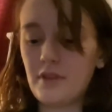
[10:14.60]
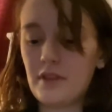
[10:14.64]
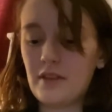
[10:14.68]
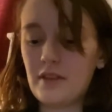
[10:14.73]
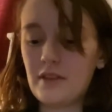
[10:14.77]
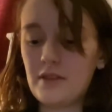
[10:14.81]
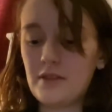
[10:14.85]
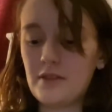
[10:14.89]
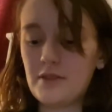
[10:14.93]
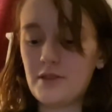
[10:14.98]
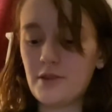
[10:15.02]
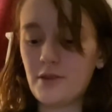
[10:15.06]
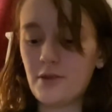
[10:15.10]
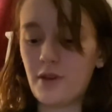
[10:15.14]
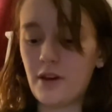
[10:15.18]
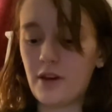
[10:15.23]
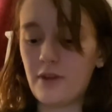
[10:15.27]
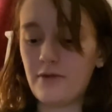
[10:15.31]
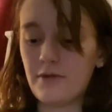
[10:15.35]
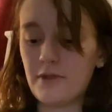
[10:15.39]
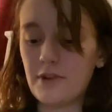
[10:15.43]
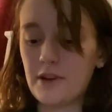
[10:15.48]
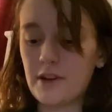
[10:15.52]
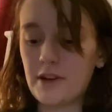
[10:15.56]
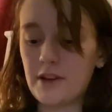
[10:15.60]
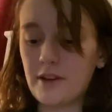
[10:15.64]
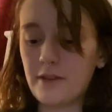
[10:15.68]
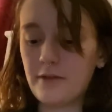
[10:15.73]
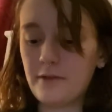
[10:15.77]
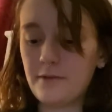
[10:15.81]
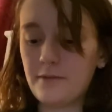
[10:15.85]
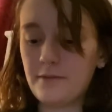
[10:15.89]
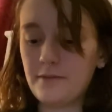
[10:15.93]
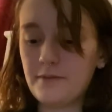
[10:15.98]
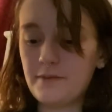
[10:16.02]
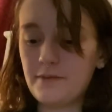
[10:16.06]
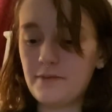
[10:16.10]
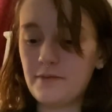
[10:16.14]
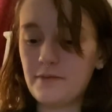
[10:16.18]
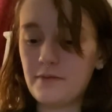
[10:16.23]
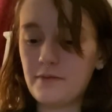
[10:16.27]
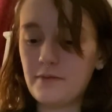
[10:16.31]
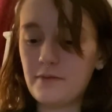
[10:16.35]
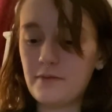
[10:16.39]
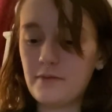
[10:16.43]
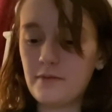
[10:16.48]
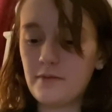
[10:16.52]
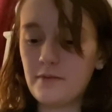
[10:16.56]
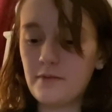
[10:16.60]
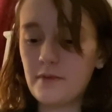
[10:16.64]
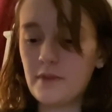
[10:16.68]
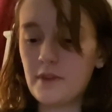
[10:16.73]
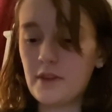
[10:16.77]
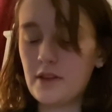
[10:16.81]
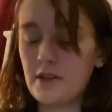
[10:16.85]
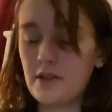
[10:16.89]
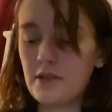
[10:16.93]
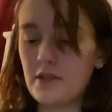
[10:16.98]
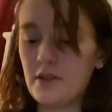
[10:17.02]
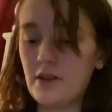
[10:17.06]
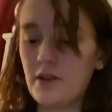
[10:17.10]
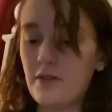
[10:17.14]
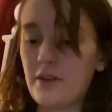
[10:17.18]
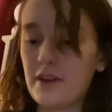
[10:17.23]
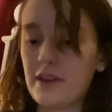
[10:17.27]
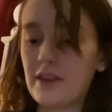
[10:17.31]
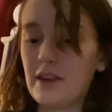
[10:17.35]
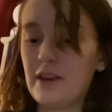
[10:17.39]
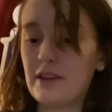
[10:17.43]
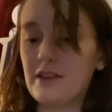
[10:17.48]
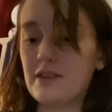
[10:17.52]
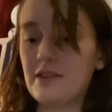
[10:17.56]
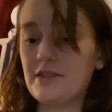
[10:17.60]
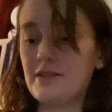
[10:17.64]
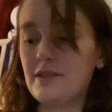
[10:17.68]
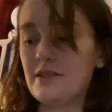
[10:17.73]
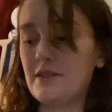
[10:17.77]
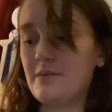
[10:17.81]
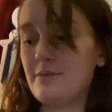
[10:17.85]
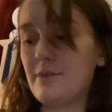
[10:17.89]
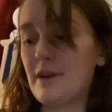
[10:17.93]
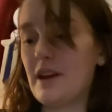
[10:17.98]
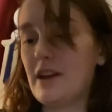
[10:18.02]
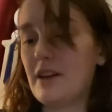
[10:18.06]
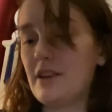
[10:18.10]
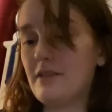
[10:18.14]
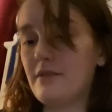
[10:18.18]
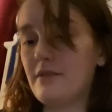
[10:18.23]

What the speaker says: so comforting knowing that this has been